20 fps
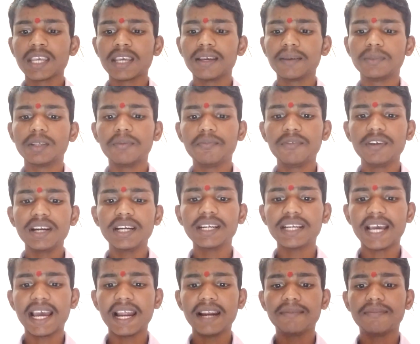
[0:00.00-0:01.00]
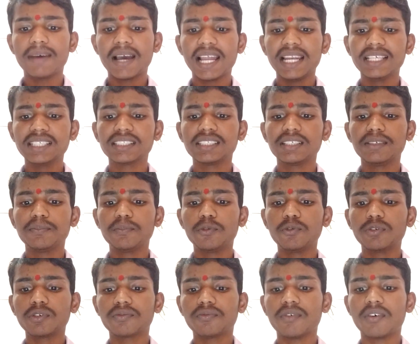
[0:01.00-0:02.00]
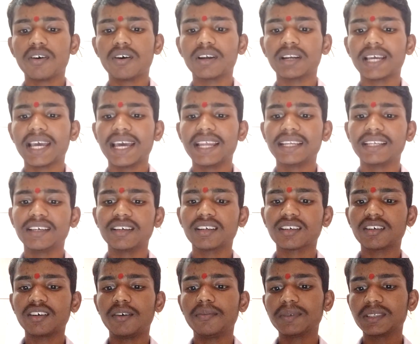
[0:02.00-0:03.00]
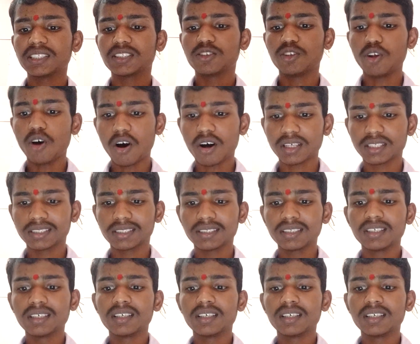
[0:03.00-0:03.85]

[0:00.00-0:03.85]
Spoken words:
If the weight and balance report for an aircraft is lost,